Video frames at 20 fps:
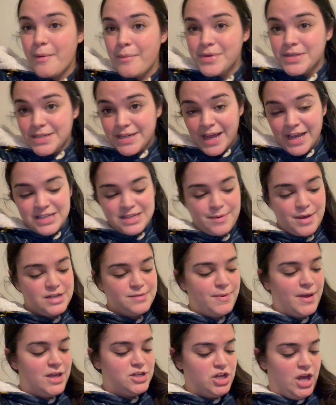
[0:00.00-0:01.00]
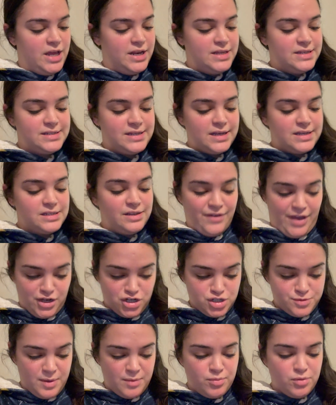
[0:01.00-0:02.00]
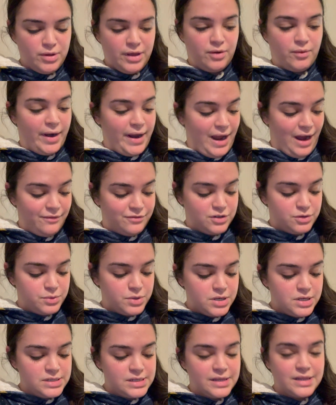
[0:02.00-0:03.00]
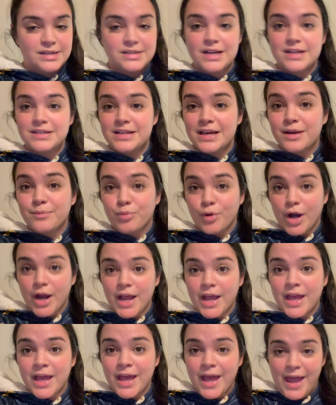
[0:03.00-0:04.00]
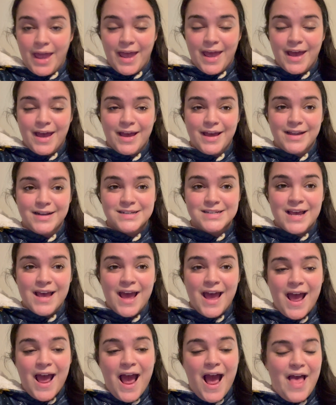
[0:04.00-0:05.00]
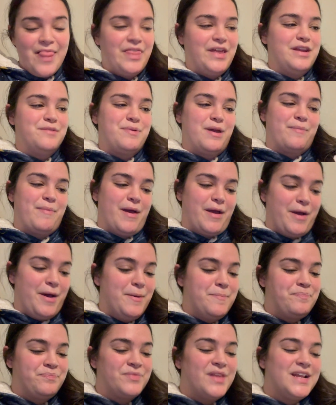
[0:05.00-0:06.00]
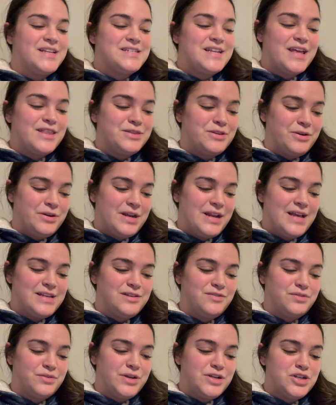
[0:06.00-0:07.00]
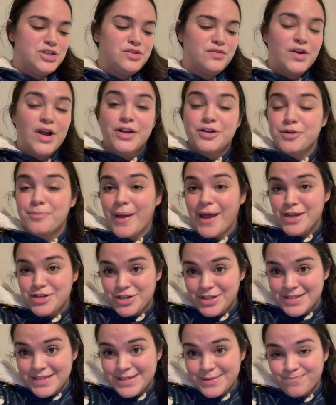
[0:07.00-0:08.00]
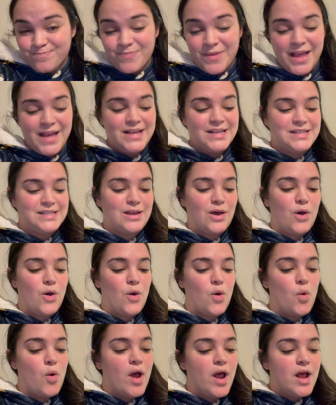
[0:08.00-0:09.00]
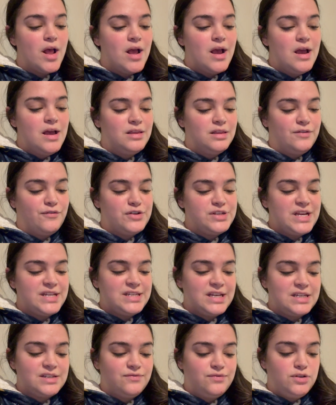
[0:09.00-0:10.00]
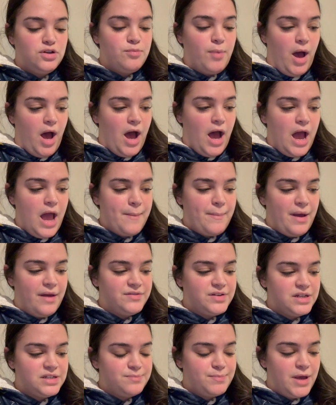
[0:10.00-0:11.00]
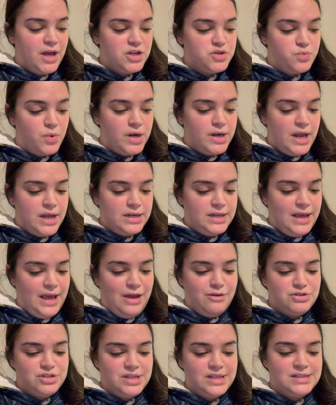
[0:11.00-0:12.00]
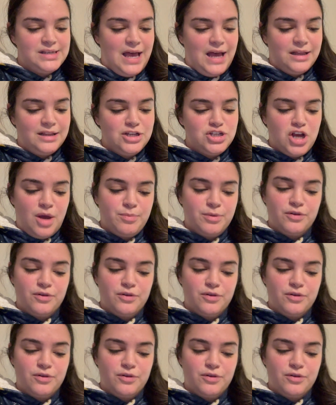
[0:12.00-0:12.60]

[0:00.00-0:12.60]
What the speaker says: mistakes. I made it to page 86 of Anxious People like right afterwards, and then I take a break and then I pick it back up. It's 10:30. I still have to read just for 100 pages. So the first 86 flew by, but I have to get to page 198, which is exactly chapter